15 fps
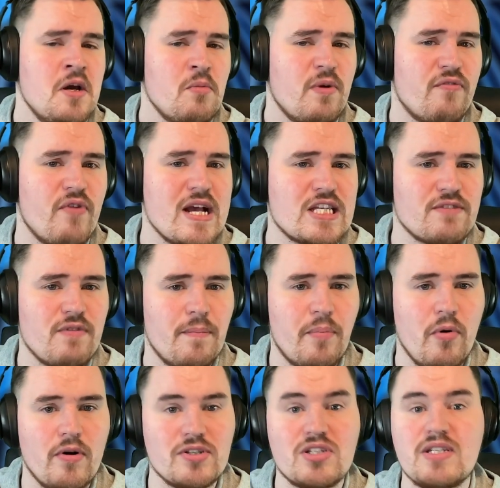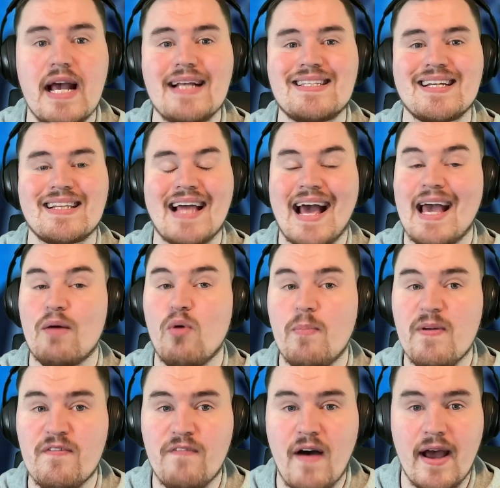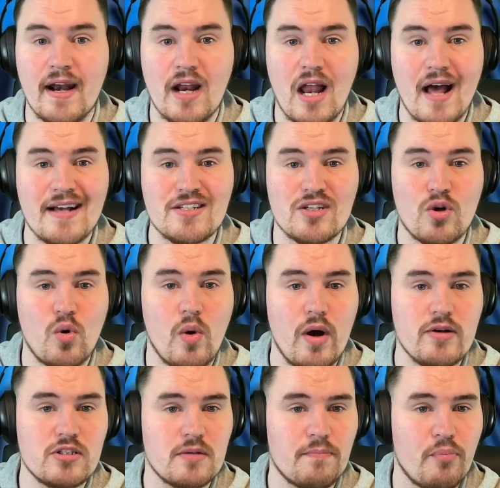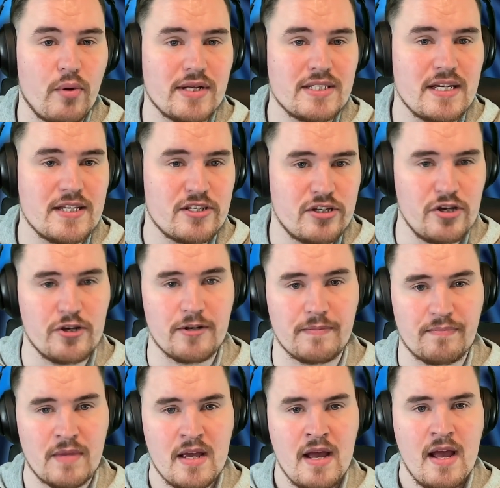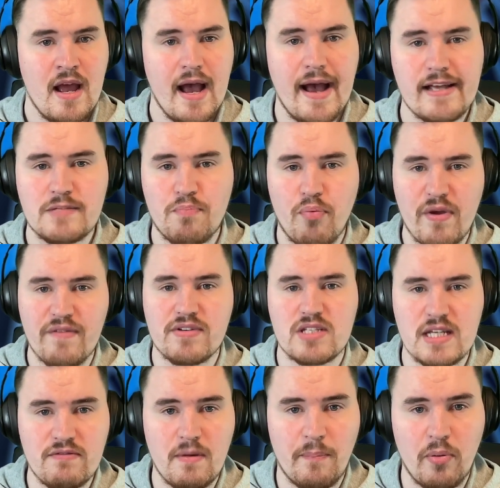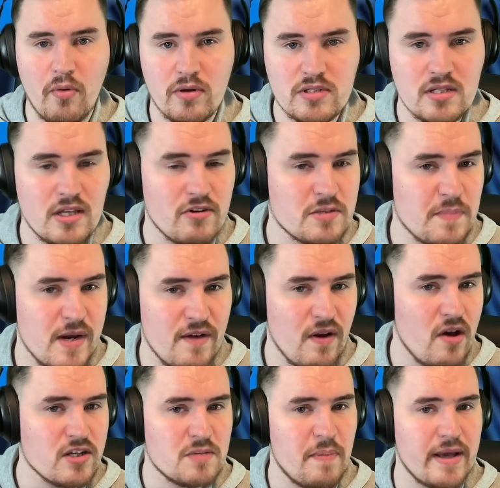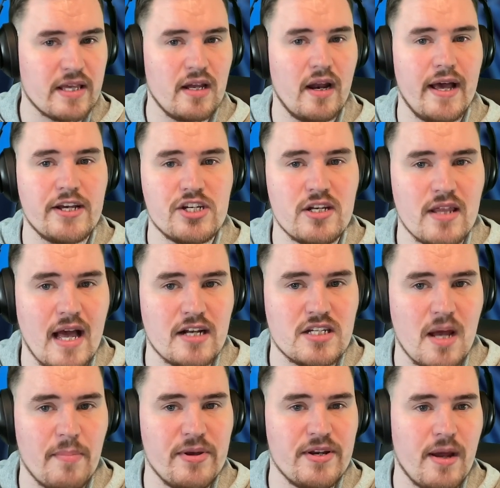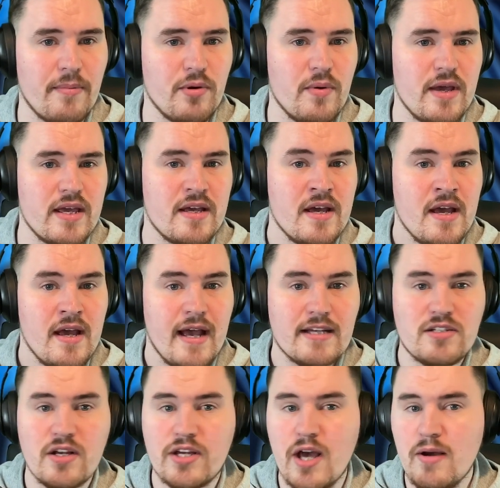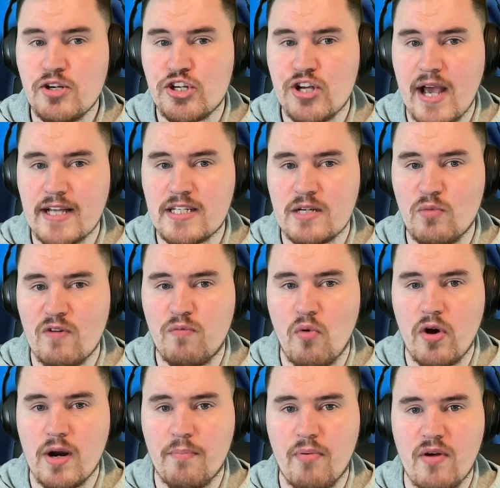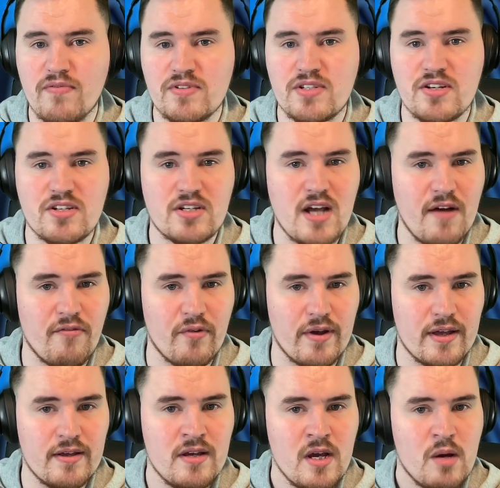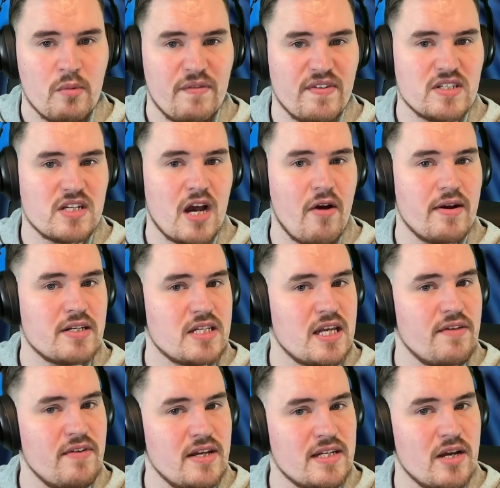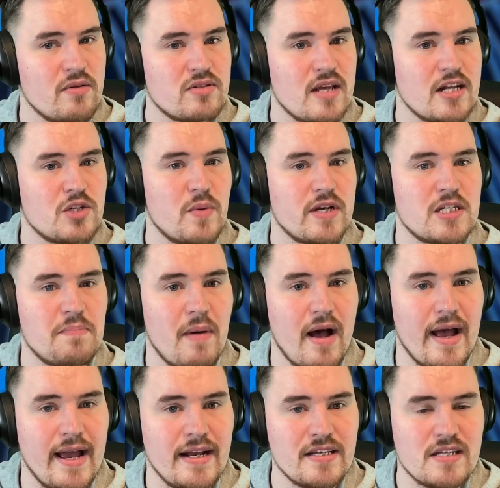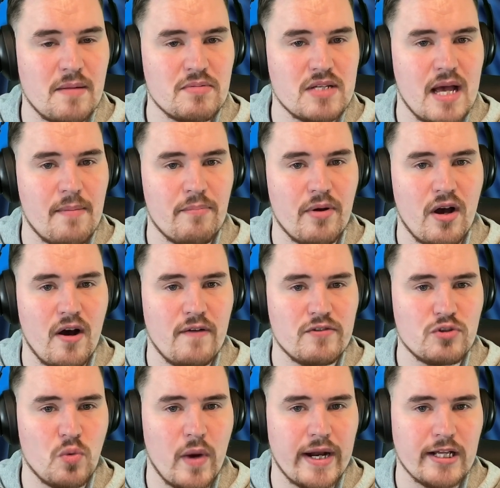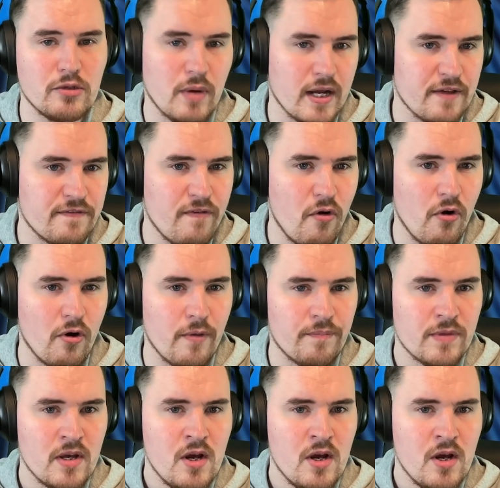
with recent reports stating that it will be finalized, quote, pretty soon. As previously reported, there has been a lot of speculation that WWE is negotiating with Warner Brothers Discovery with its current TV deal set to expire in September of 2024.